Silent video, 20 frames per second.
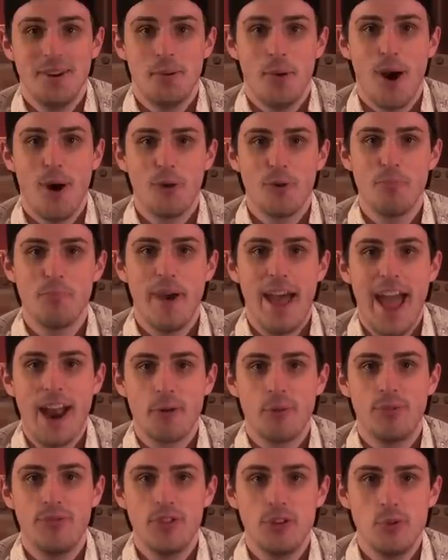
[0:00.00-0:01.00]
Welcome
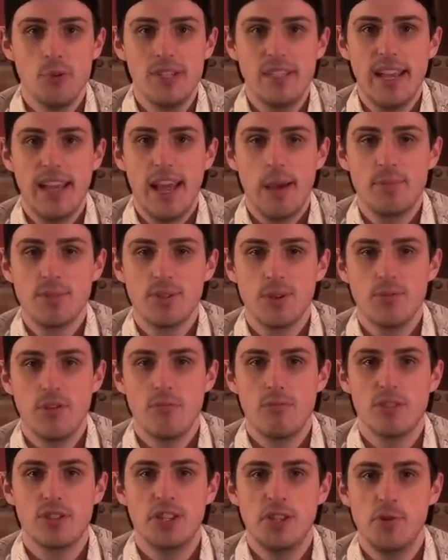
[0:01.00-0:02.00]
back, Review a Day, episode
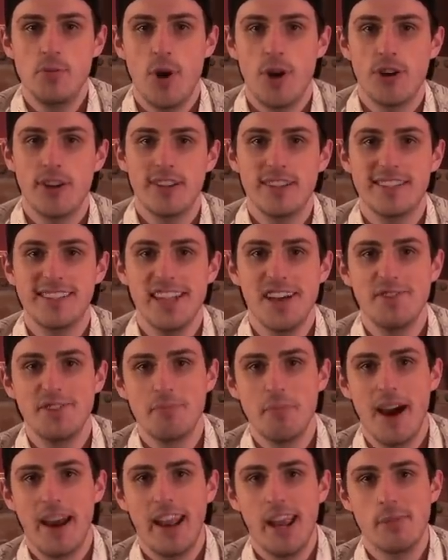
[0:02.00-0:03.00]
number
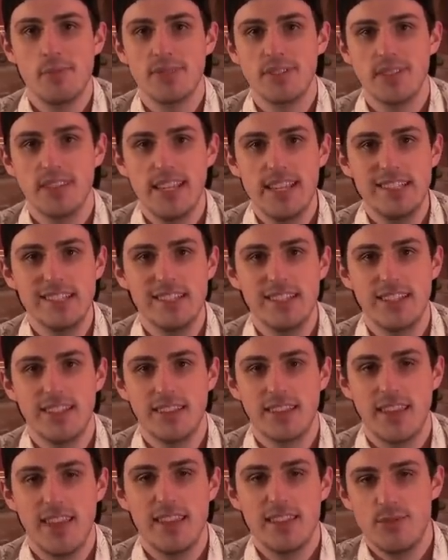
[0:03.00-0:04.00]
207. My name is Leland,
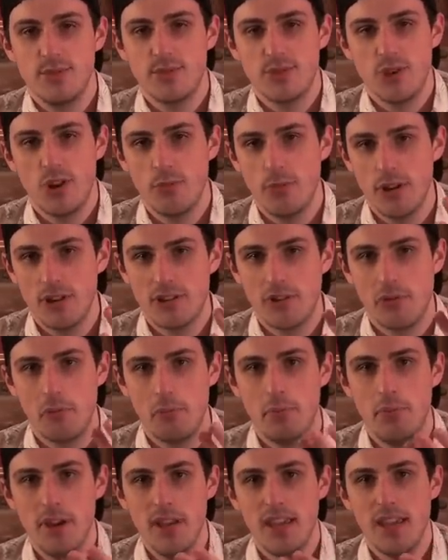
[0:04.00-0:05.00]
and thank you so much for
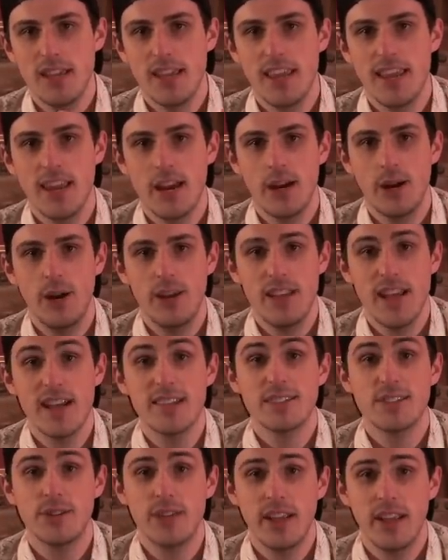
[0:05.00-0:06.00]
being here.
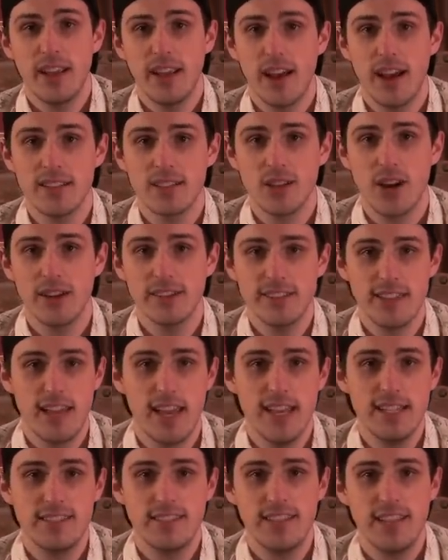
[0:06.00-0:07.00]
Yesterday, I saw the
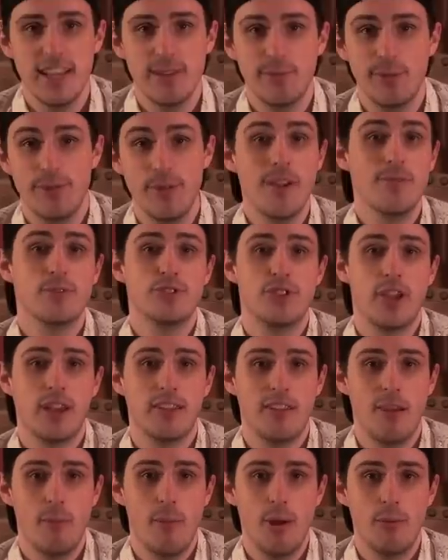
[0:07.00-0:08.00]
A-Team. If you haven't
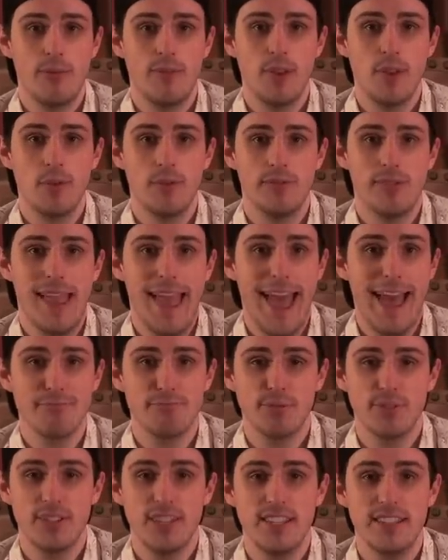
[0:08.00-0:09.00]
checked out my review of that,
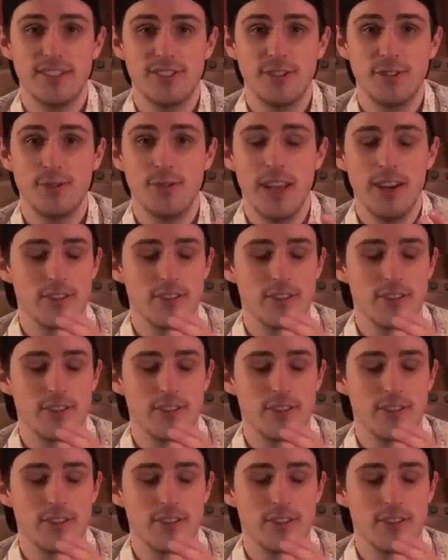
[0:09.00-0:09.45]
please do.